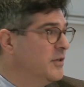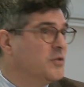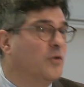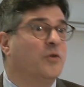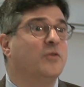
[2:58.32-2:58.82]

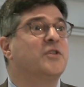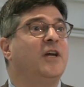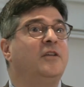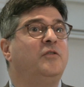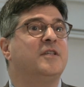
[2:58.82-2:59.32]
So those
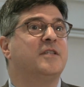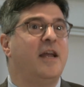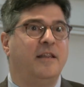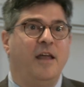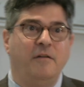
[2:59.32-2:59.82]
countries,
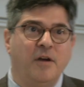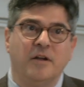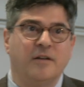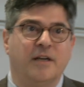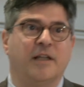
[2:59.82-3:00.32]
they, they have
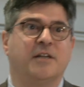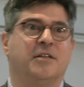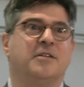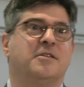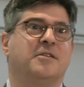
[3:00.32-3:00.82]
regular
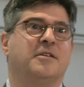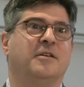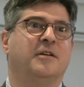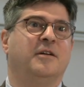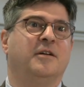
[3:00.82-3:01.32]
elections,
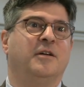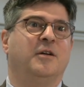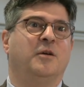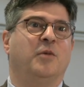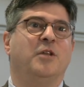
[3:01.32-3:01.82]

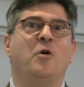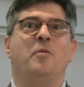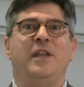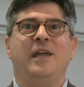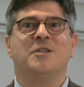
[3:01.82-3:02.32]
but
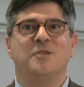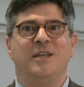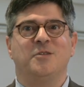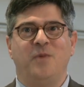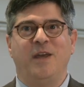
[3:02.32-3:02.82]
nobody
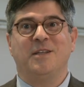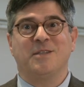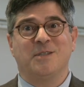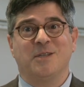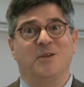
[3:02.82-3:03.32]

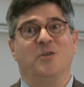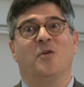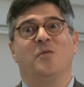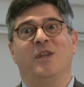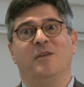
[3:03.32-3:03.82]
expects, you
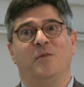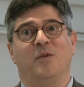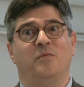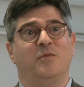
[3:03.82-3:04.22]
know, when, when